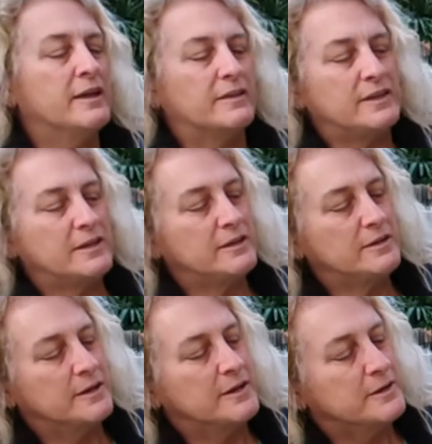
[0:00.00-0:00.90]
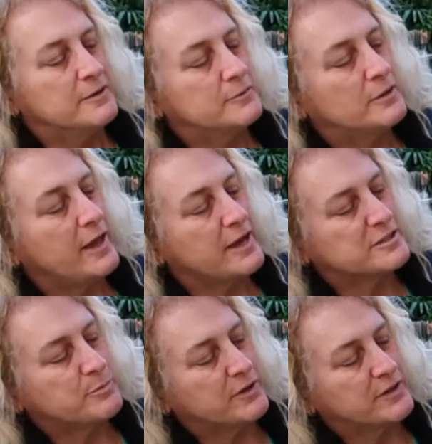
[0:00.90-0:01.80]
The
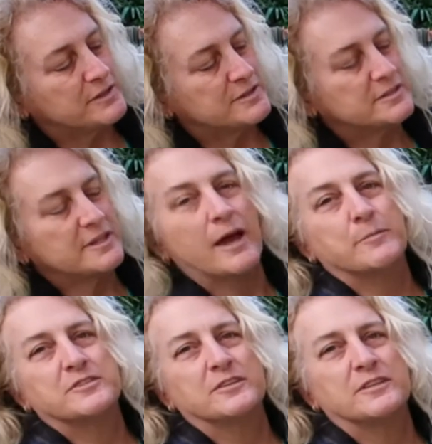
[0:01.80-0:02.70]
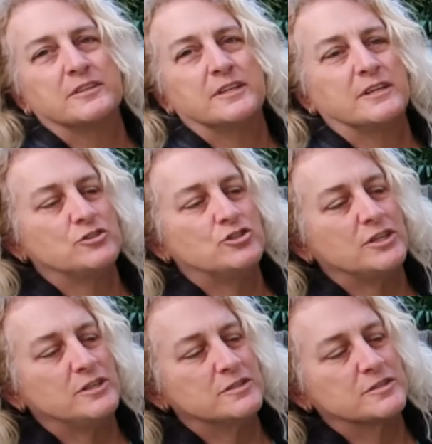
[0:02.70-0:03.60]
clasp on these is absolutely ingenious.